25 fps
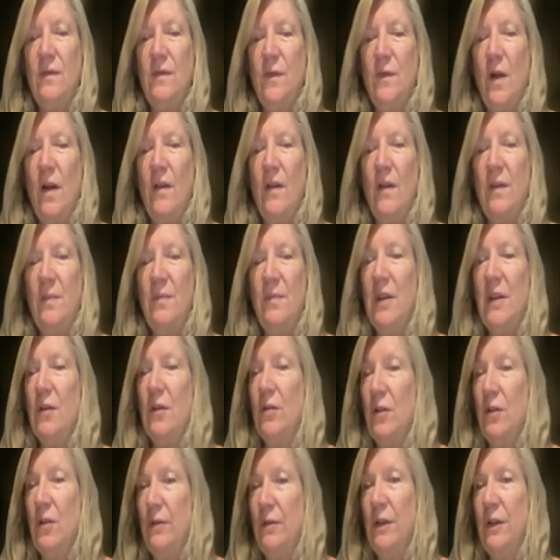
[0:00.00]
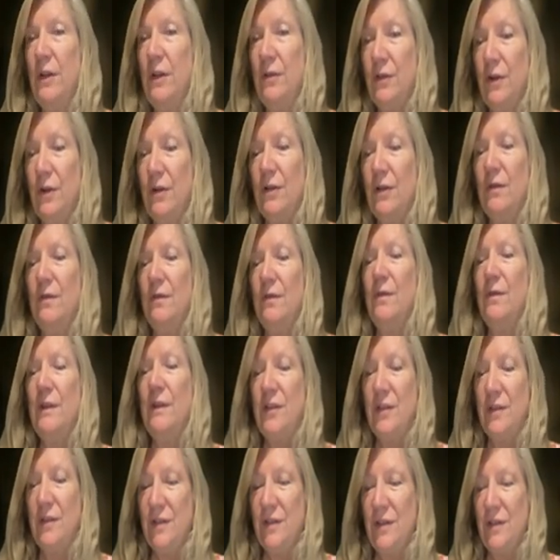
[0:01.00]
of the middle cluneal nerve,
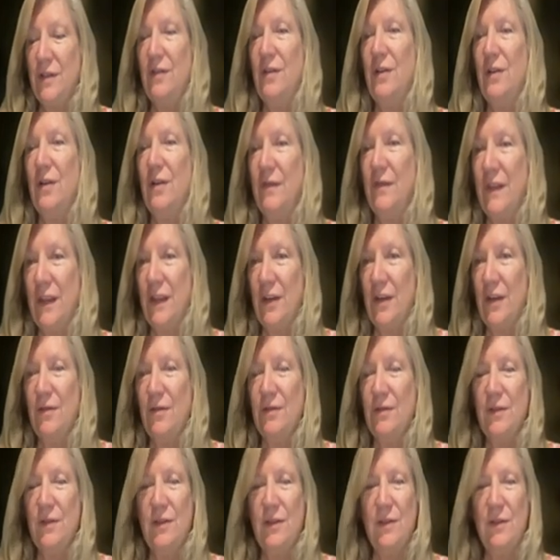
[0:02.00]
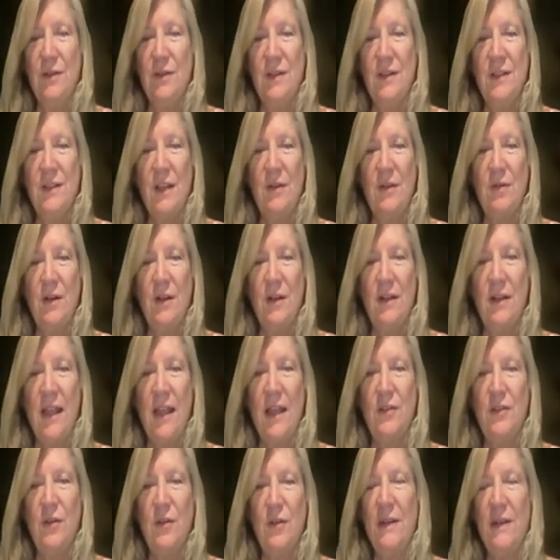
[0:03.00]
which is the nerve that goes to the
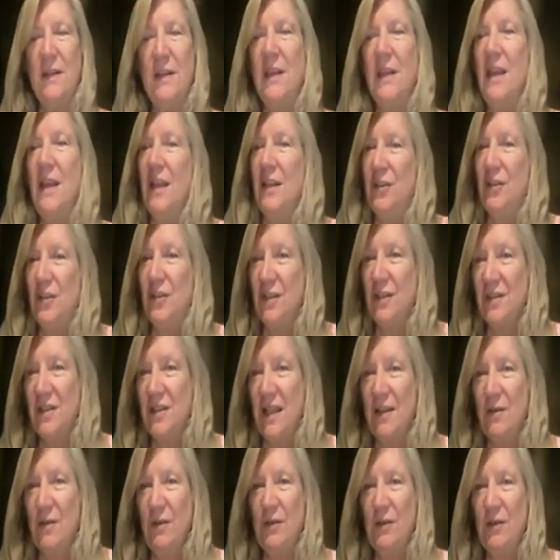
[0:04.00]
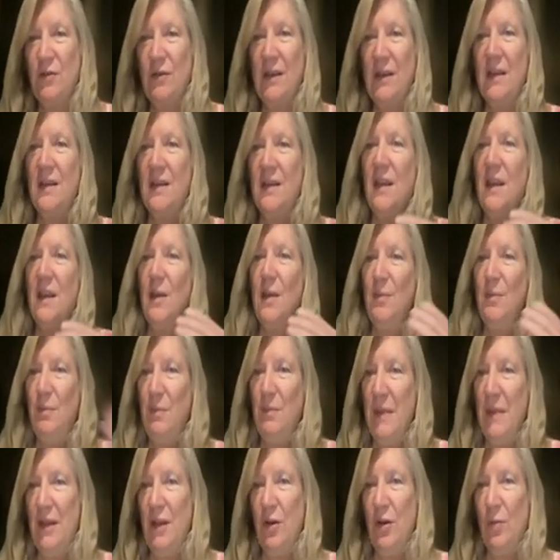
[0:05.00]
sacroiliac joint, just like we treat
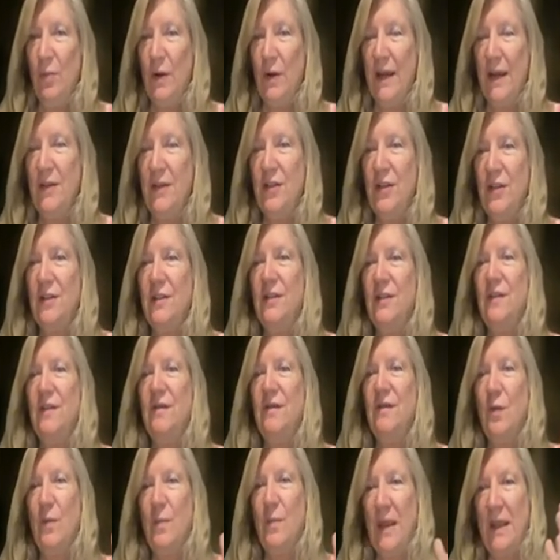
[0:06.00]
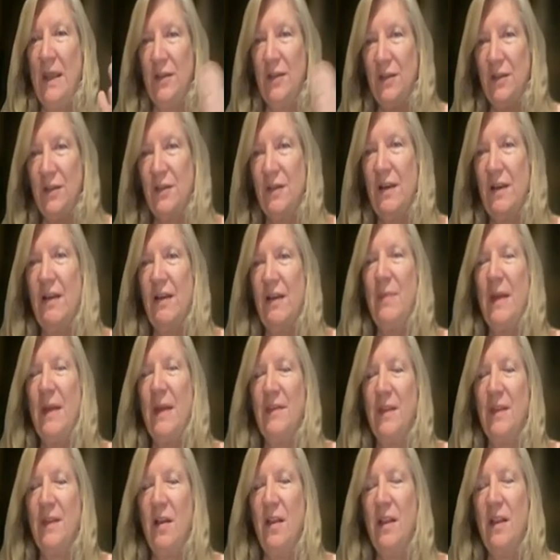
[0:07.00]
medial branches for patients who have
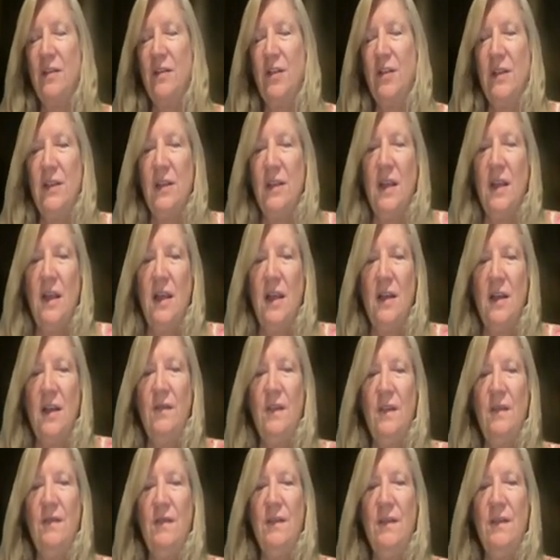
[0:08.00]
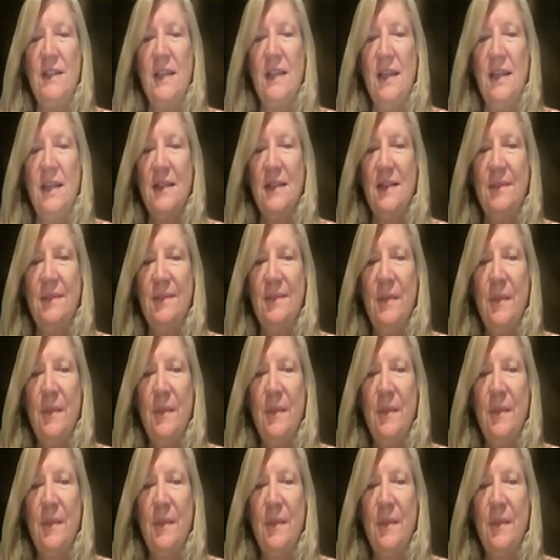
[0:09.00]
pathology of the facet.